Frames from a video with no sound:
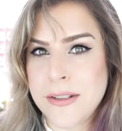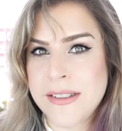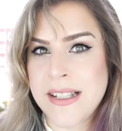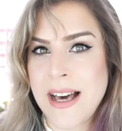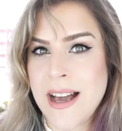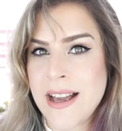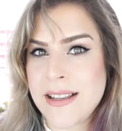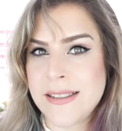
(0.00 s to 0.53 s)

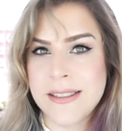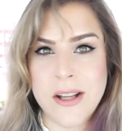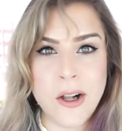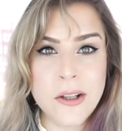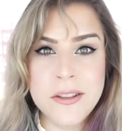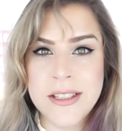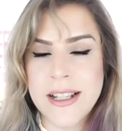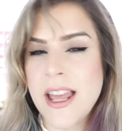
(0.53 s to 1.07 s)
size
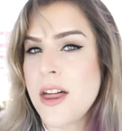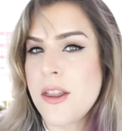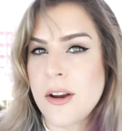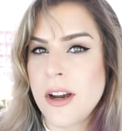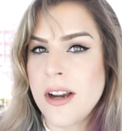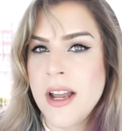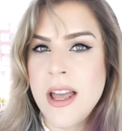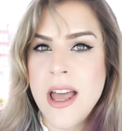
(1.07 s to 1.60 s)

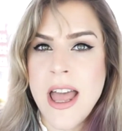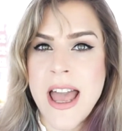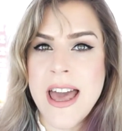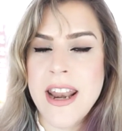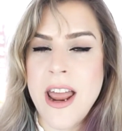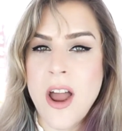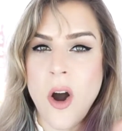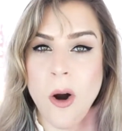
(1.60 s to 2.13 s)
altogether,
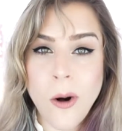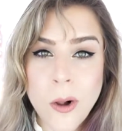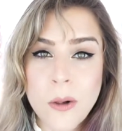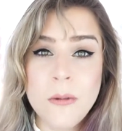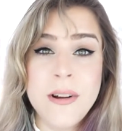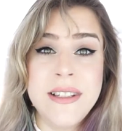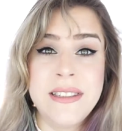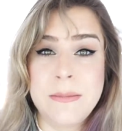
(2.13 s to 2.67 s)
and I
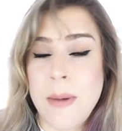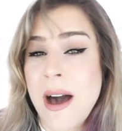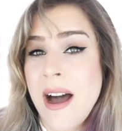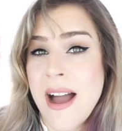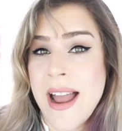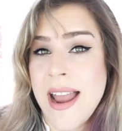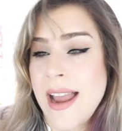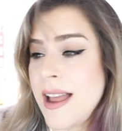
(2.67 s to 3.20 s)
always
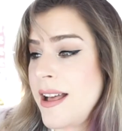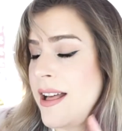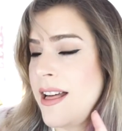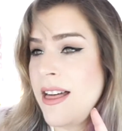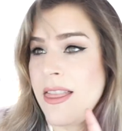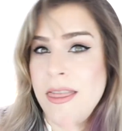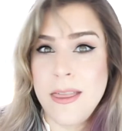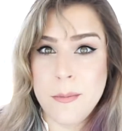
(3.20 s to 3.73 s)
buy
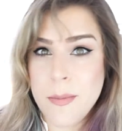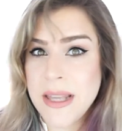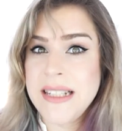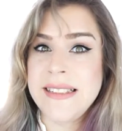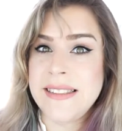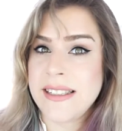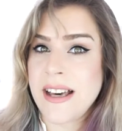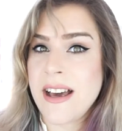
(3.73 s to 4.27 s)
the
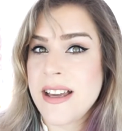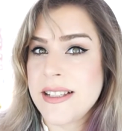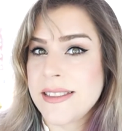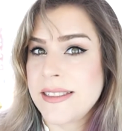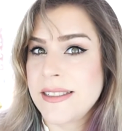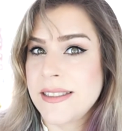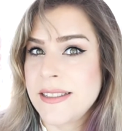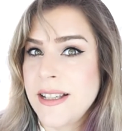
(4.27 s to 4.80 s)
mini
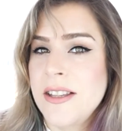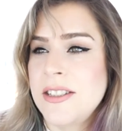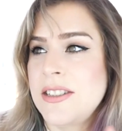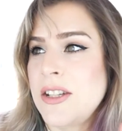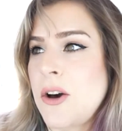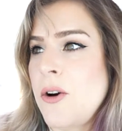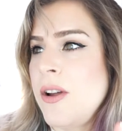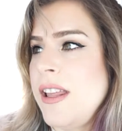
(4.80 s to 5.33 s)
size.
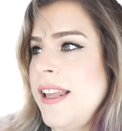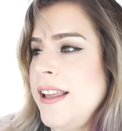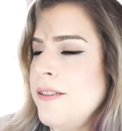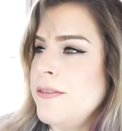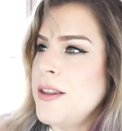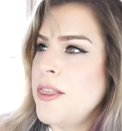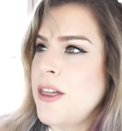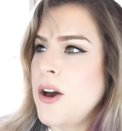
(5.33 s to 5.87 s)
So
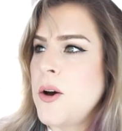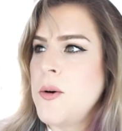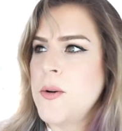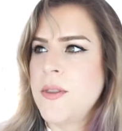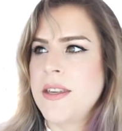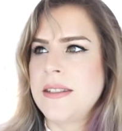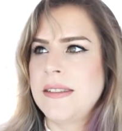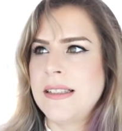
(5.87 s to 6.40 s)
even though
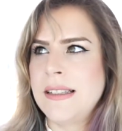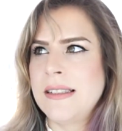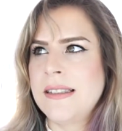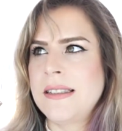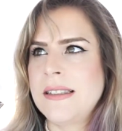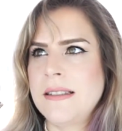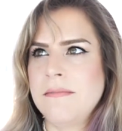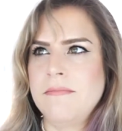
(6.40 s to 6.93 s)
this
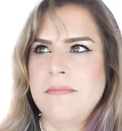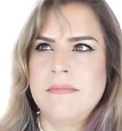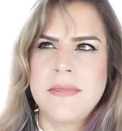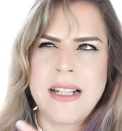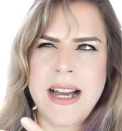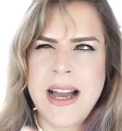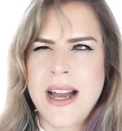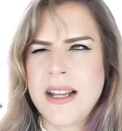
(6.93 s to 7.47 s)
is
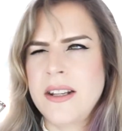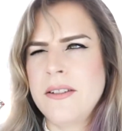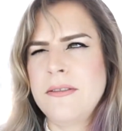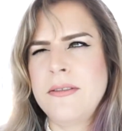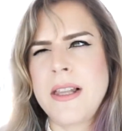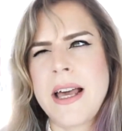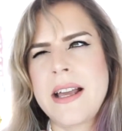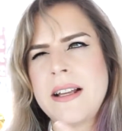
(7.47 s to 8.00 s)
kind
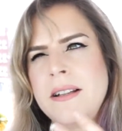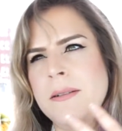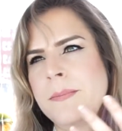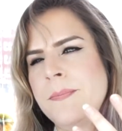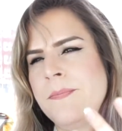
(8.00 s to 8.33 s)
of like